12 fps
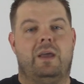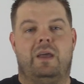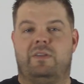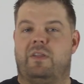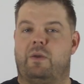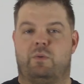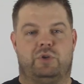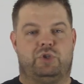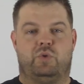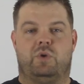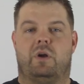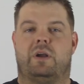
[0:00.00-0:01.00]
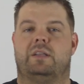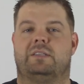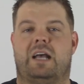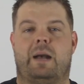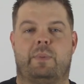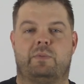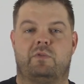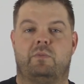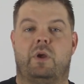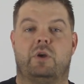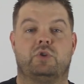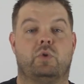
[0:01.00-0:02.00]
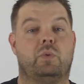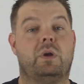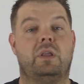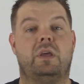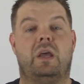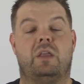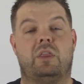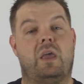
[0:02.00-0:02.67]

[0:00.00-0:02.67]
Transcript: and then they were just doing all kinds of hop-ups from there. So really,